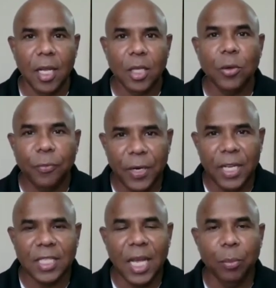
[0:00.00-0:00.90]
So, for
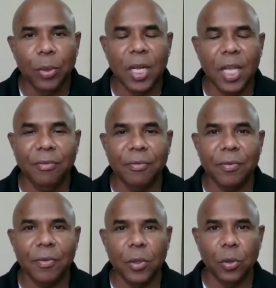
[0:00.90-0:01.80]
example, if
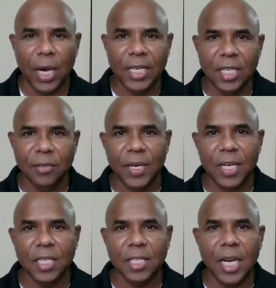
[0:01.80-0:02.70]
you
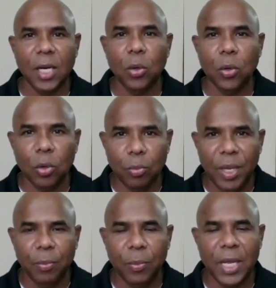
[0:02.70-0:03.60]
identified a child who could
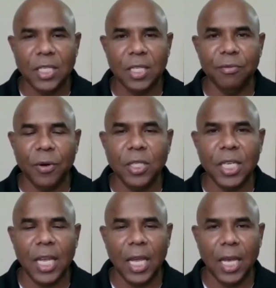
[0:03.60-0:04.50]
be placed in
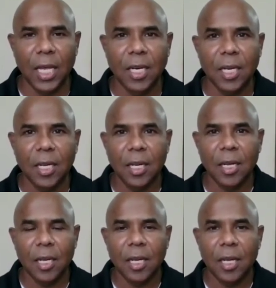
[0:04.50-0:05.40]
foster care,
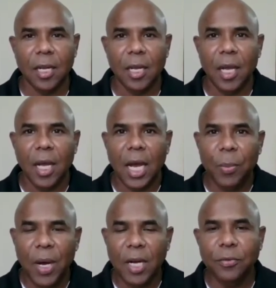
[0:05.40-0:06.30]

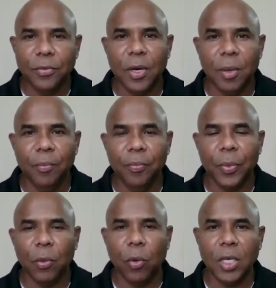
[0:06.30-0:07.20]
apart
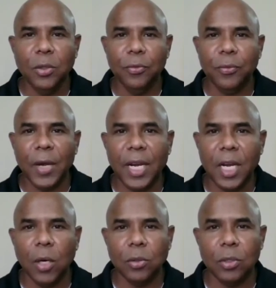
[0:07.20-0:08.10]
from what you find
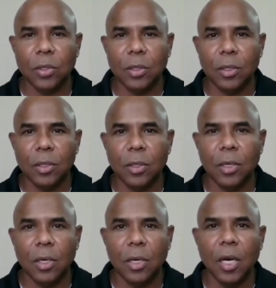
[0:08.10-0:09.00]
out
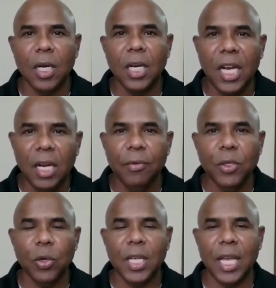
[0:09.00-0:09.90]
on
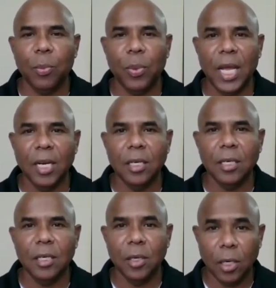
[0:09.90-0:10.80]
individual care plan
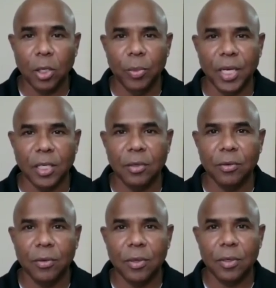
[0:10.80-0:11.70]
document,
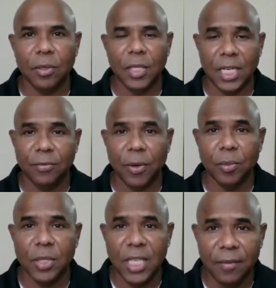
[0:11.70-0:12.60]
that is
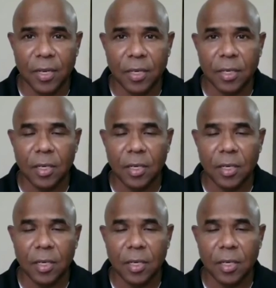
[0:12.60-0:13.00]
Form 7,